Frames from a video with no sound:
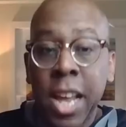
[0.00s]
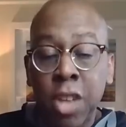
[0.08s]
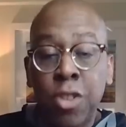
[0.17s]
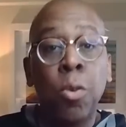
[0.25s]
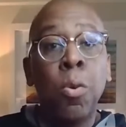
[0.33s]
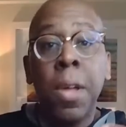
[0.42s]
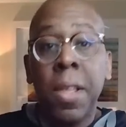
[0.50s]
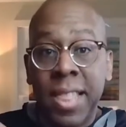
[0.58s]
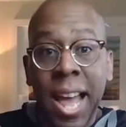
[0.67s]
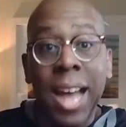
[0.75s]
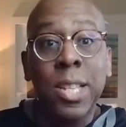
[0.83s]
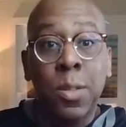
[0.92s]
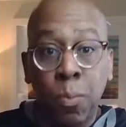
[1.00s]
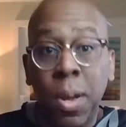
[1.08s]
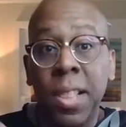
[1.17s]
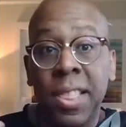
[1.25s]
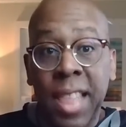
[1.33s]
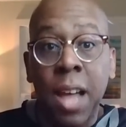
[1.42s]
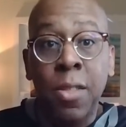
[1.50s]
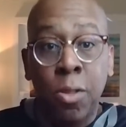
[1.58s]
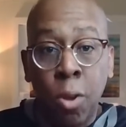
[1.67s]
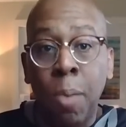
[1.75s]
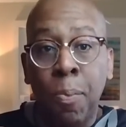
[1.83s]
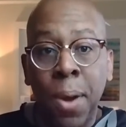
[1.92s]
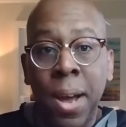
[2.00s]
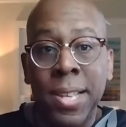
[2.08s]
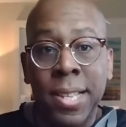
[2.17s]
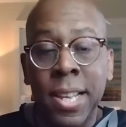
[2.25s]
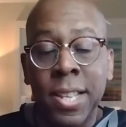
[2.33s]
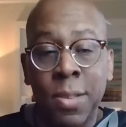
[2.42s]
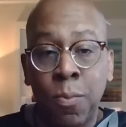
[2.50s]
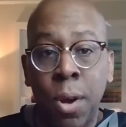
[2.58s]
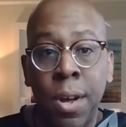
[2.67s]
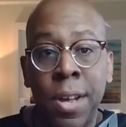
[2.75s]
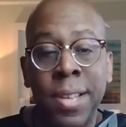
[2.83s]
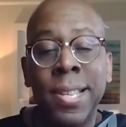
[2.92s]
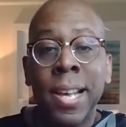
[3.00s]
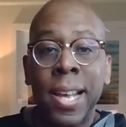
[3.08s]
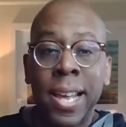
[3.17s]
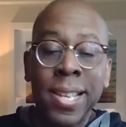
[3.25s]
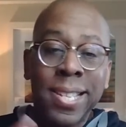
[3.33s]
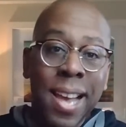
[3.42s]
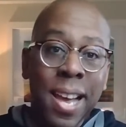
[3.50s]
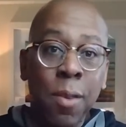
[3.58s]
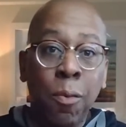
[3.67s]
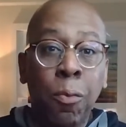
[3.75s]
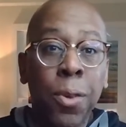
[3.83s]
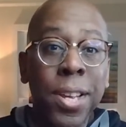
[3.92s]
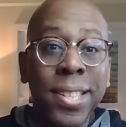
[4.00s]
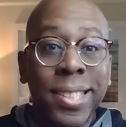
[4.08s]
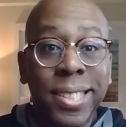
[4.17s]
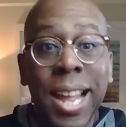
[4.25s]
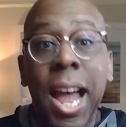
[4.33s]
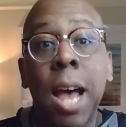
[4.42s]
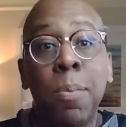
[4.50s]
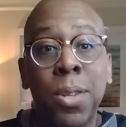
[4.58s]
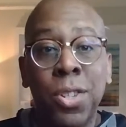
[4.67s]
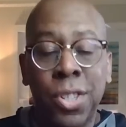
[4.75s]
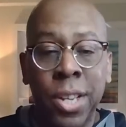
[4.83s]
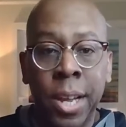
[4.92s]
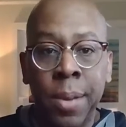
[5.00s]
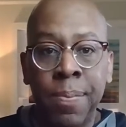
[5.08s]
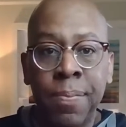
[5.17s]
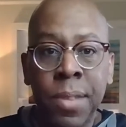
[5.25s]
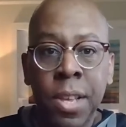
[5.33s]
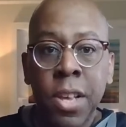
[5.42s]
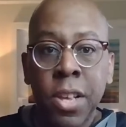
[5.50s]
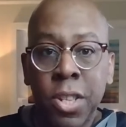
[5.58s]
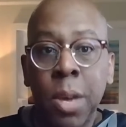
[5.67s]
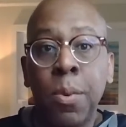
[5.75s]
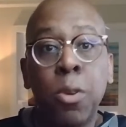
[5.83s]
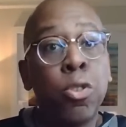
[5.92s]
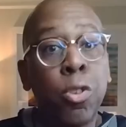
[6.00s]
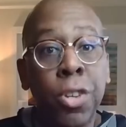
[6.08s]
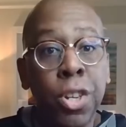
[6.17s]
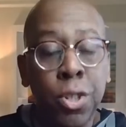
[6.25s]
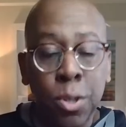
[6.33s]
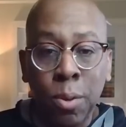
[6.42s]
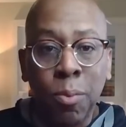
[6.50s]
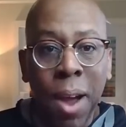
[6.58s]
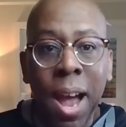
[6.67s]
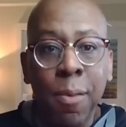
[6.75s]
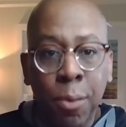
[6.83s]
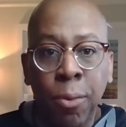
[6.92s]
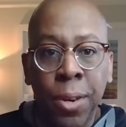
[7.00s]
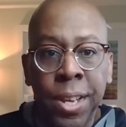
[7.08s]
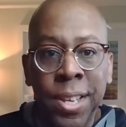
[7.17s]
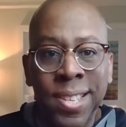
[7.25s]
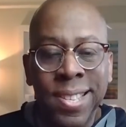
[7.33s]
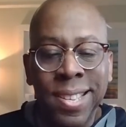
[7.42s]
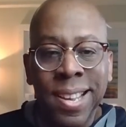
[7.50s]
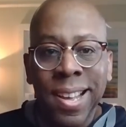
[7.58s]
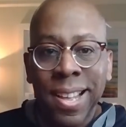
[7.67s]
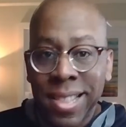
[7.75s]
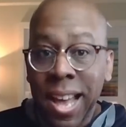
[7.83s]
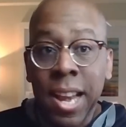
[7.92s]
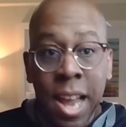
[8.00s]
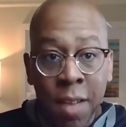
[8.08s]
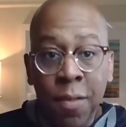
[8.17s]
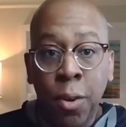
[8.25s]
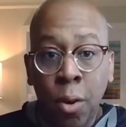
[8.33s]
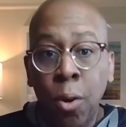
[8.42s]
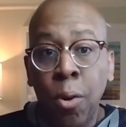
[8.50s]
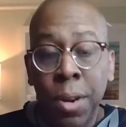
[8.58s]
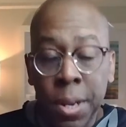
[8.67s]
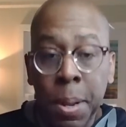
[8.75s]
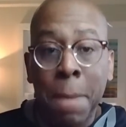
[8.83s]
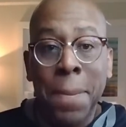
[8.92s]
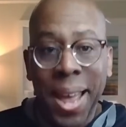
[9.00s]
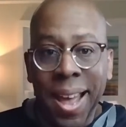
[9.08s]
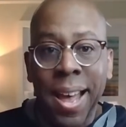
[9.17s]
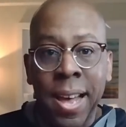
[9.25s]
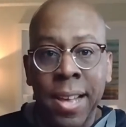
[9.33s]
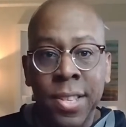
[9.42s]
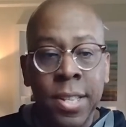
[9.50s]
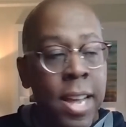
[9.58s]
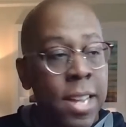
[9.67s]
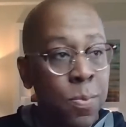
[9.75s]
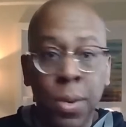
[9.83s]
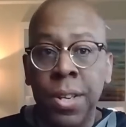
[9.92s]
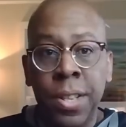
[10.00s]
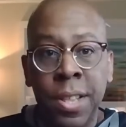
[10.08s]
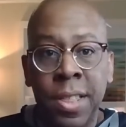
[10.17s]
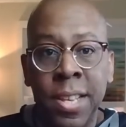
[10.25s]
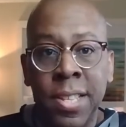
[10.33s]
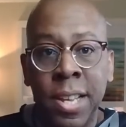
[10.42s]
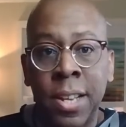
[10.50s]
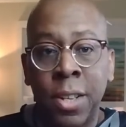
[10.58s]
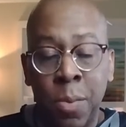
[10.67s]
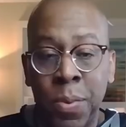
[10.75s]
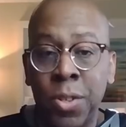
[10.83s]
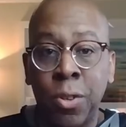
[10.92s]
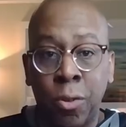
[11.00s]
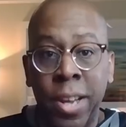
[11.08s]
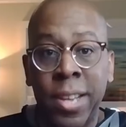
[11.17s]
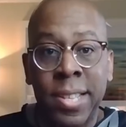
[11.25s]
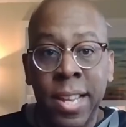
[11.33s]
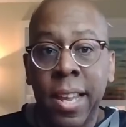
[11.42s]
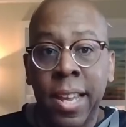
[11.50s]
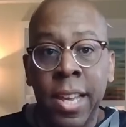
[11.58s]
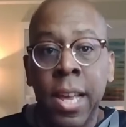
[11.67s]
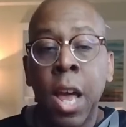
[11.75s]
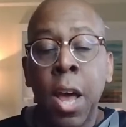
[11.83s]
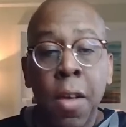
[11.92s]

And so that's what that thought process was, is kind of reestablishing some of those traditional rivalries that have occurred in the past. And that's one of the things that Commissioner Greg Sankey,